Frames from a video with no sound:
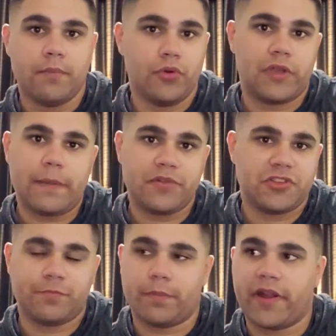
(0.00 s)
Boot camp is
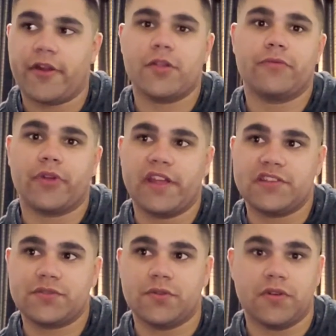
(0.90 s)
just preparing you for A
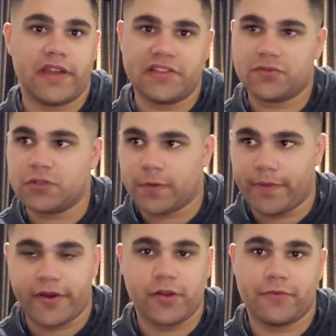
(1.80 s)
school. A school is
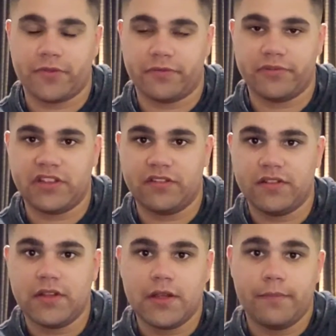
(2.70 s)
preparing you for the fleet.
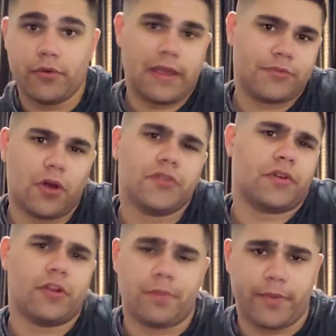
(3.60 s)
Boot camp's also
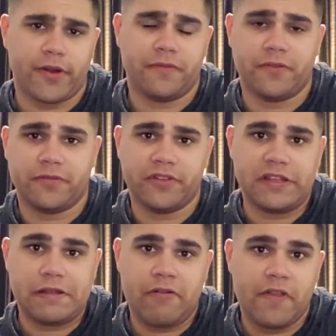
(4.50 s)
going to prepare you for the
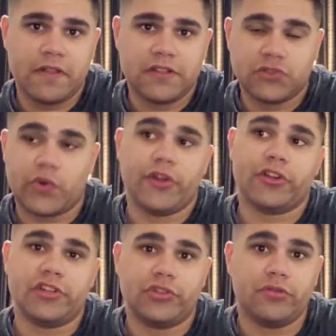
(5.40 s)
fleet. That's why you're
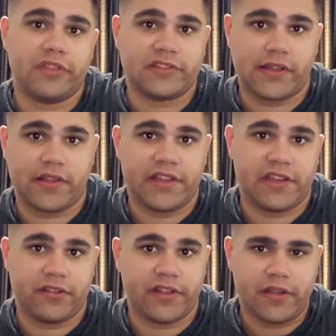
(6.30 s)
going to do things like line
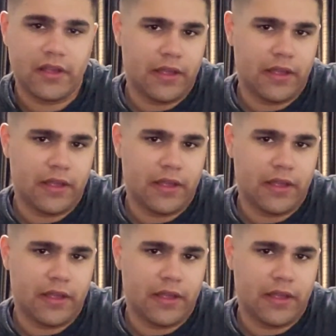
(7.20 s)
handling.